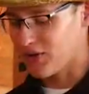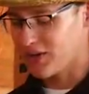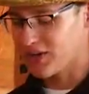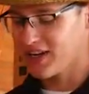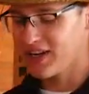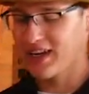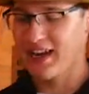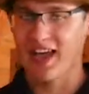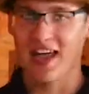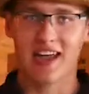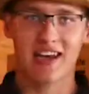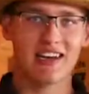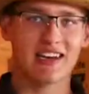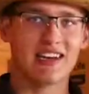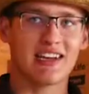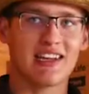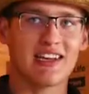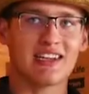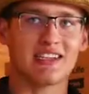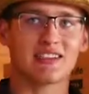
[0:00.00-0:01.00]
looking at
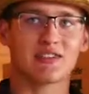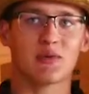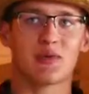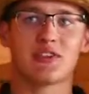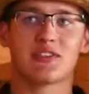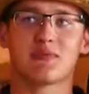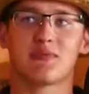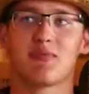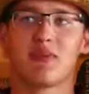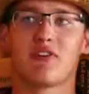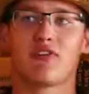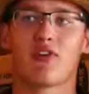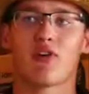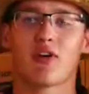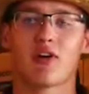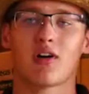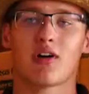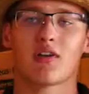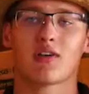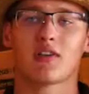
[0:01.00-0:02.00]
is
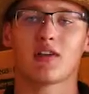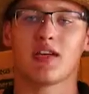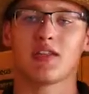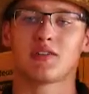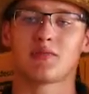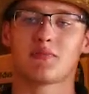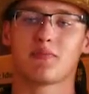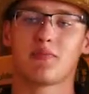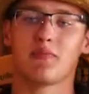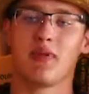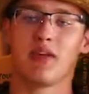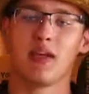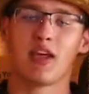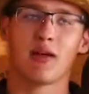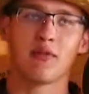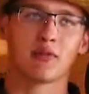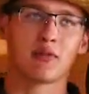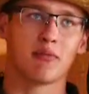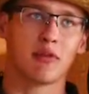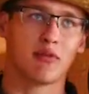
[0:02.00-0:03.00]
before it's being
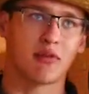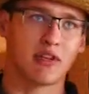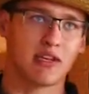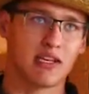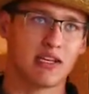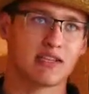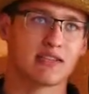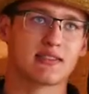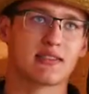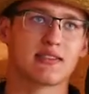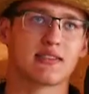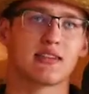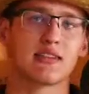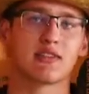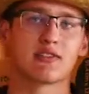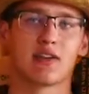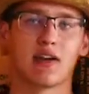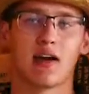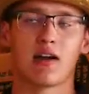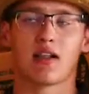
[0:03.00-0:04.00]
able to be released, since it
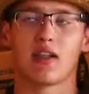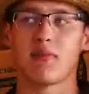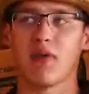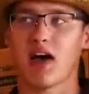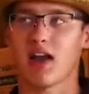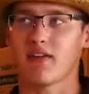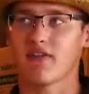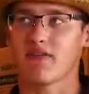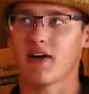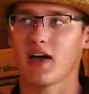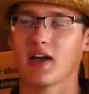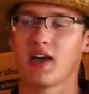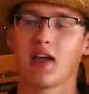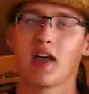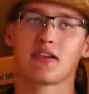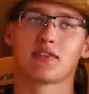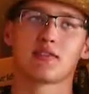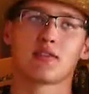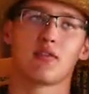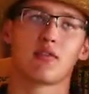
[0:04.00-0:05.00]
is genetically modified, it
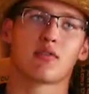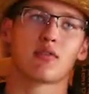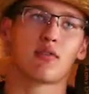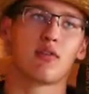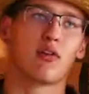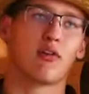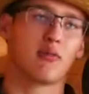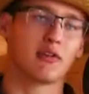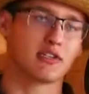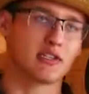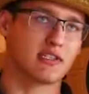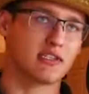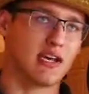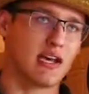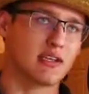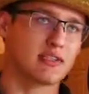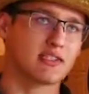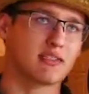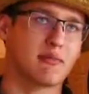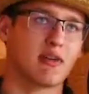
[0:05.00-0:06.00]
has to go through a whole bunch of
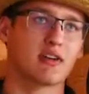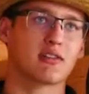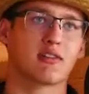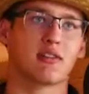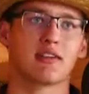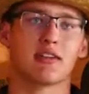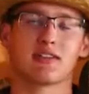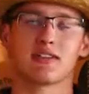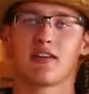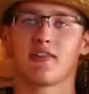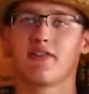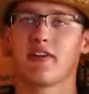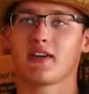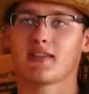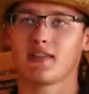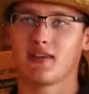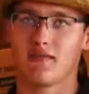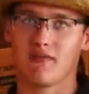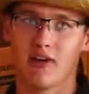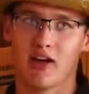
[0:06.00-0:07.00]
tests to make sure it doesn't affect
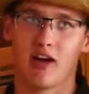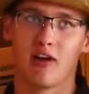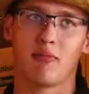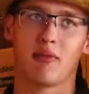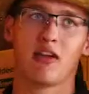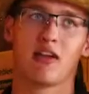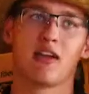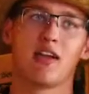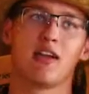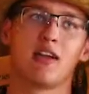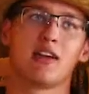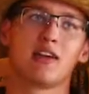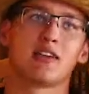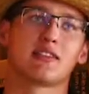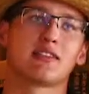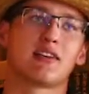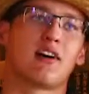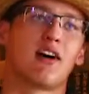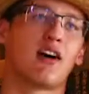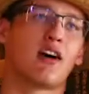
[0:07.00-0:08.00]
the environment,
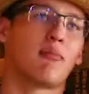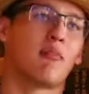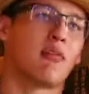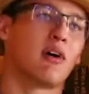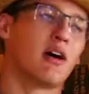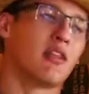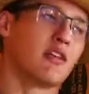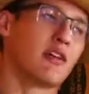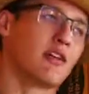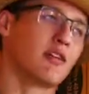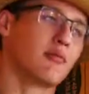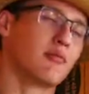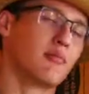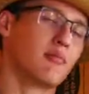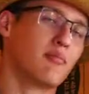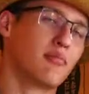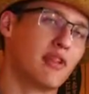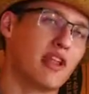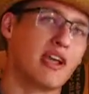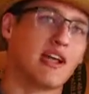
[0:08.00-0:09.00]
doesn't harm other
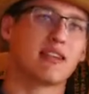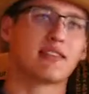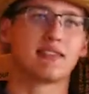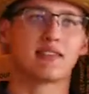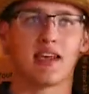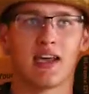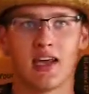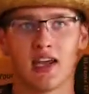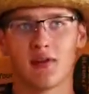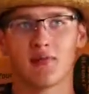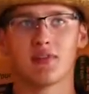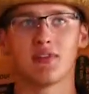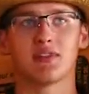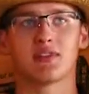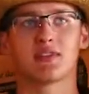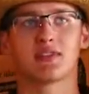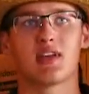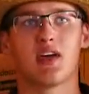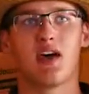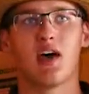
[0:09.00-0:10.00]
plants,
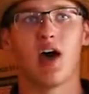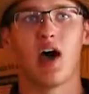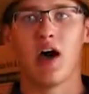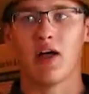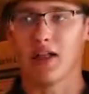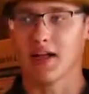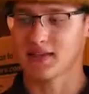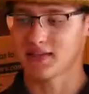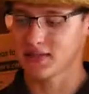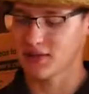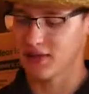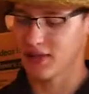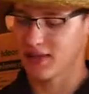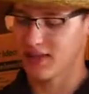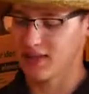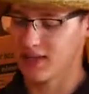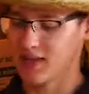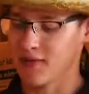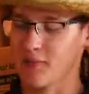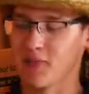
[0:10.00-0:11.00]
animals, all that sort of
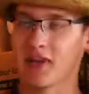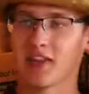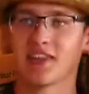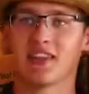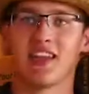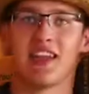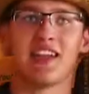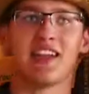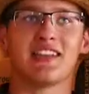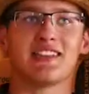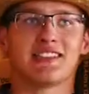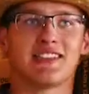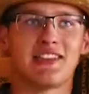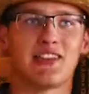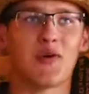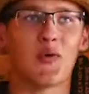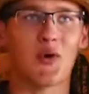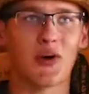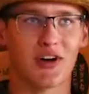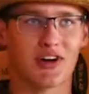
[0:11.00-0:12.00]
thing. But it is in
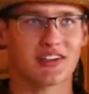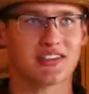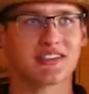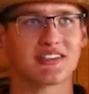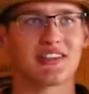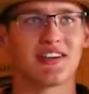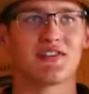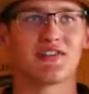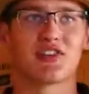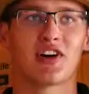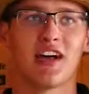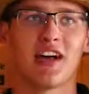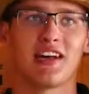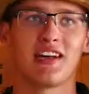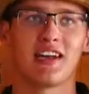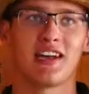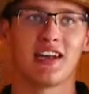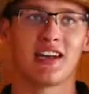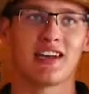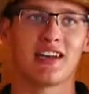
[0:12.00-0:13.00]
the works of trying
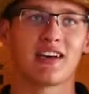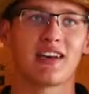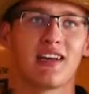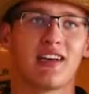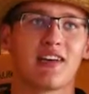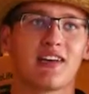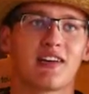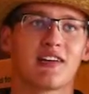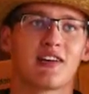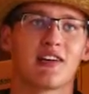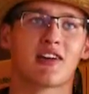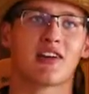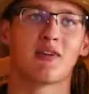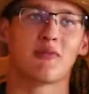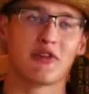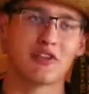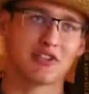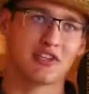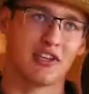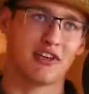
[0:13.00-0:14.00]
to get it
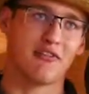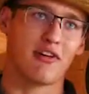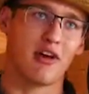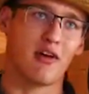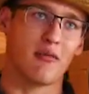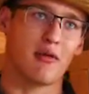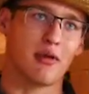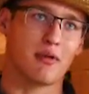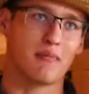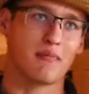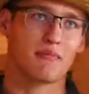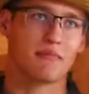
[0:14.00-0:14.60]
commercially available.